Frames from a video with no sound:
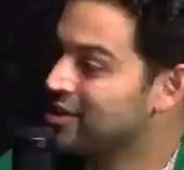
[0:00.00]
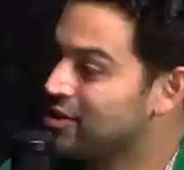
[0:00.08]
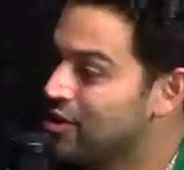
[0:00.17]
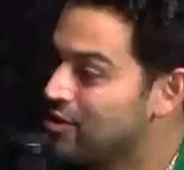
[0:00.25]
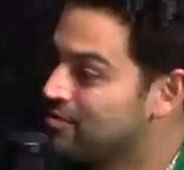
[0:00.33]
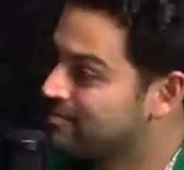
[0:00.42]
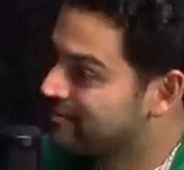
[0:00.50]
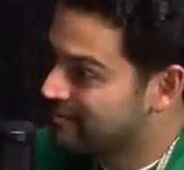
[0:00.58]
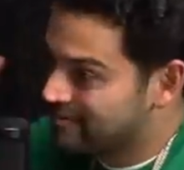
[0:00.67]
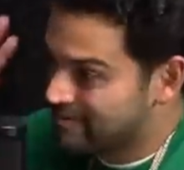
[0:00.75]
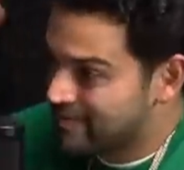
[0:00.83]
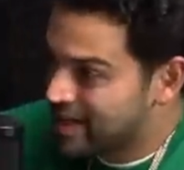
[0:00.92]
go
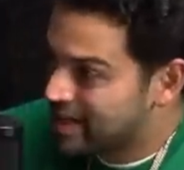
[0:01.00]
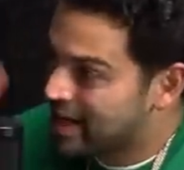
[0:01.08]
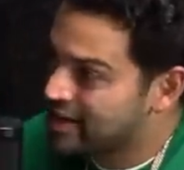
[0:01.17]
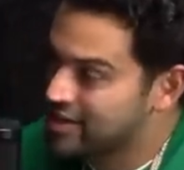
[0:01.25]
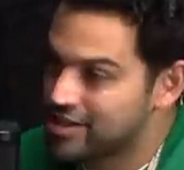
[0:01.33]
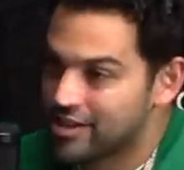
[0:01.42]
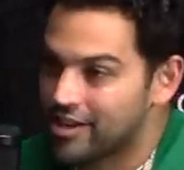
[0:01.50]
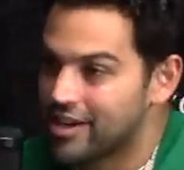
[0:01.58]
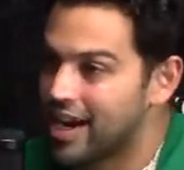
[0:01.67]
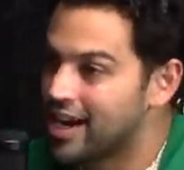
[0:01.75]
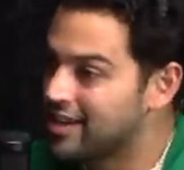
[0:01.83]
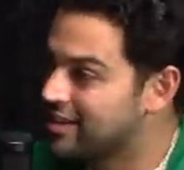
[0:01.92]
vacation on an
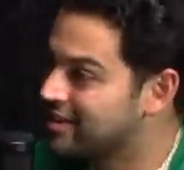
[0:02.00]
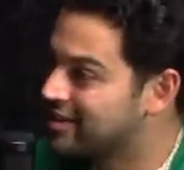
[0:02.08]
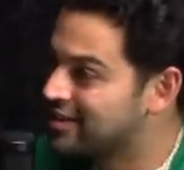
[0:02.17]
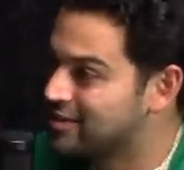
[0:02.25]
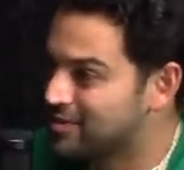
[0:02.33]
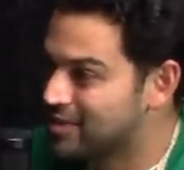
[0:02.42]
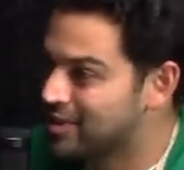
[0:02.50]
island. Yeah, yeah, you'll be you